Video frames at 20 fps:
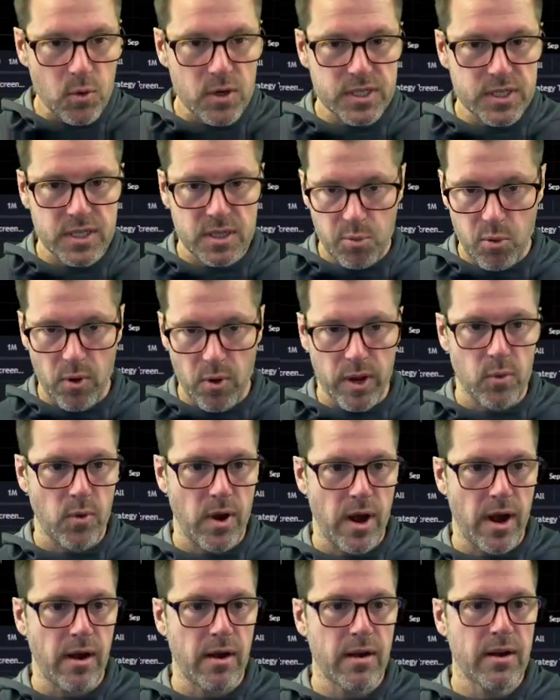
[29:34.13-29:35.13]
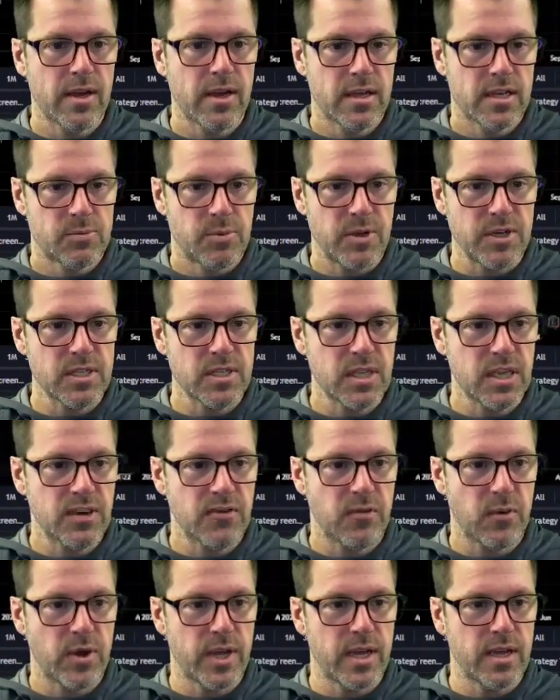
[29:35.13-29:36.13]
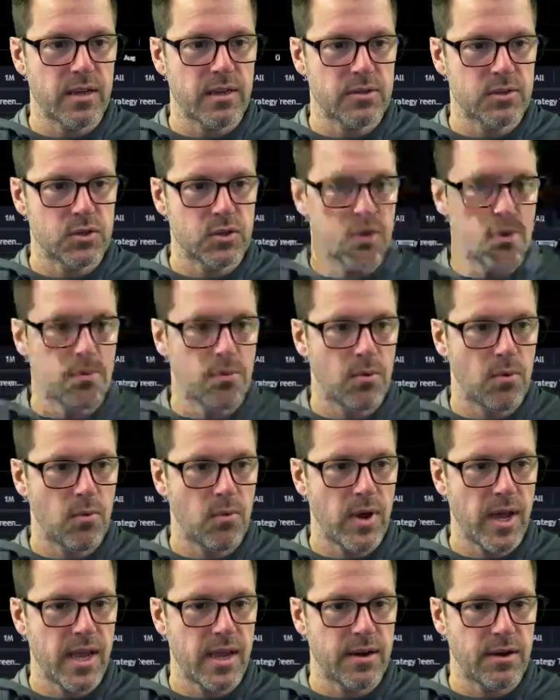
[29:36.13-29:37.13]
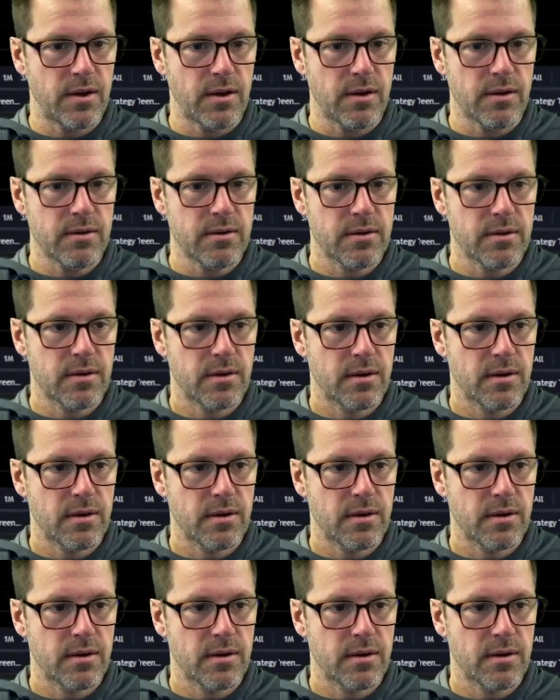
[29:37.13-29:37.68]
we're to the point where, especially if we zoom way in here,